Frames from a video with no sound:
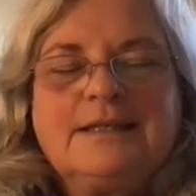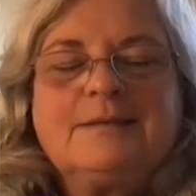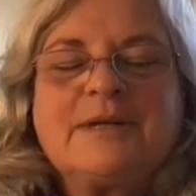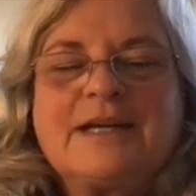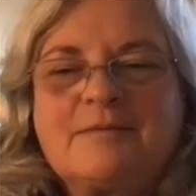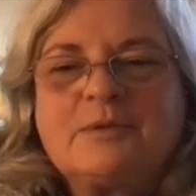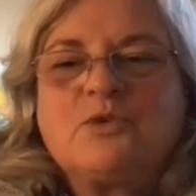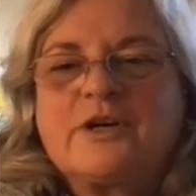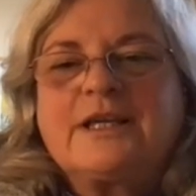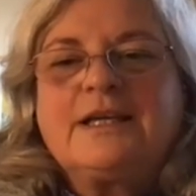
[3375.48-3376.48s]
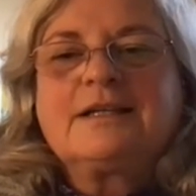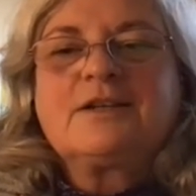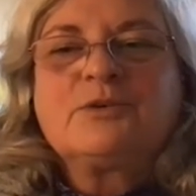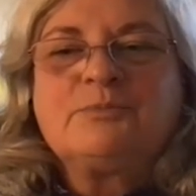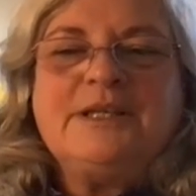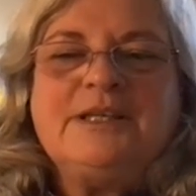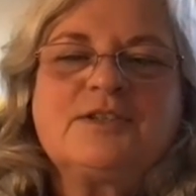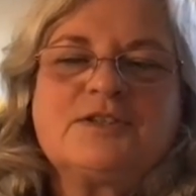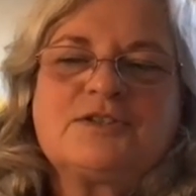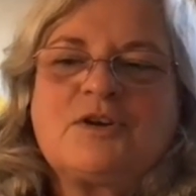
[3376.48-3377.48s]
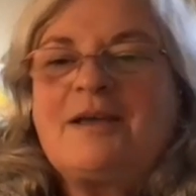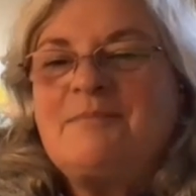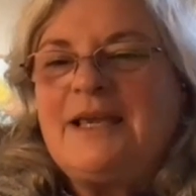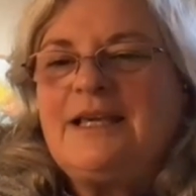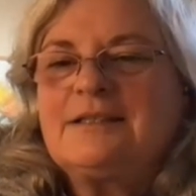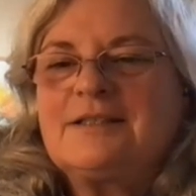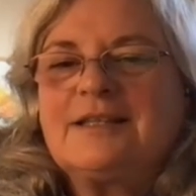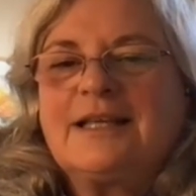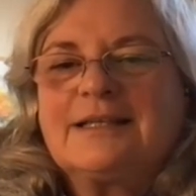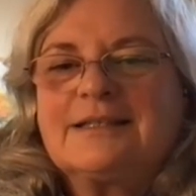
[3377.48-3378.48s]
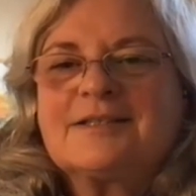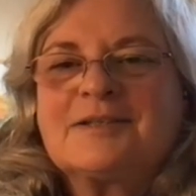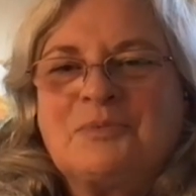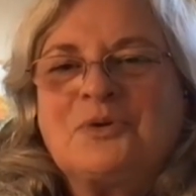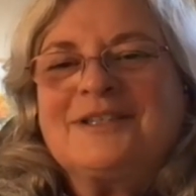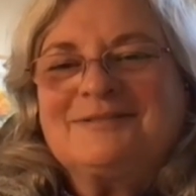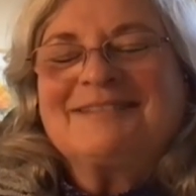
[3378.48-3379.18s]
But I've been working on other pieces, so I may get to that at some point.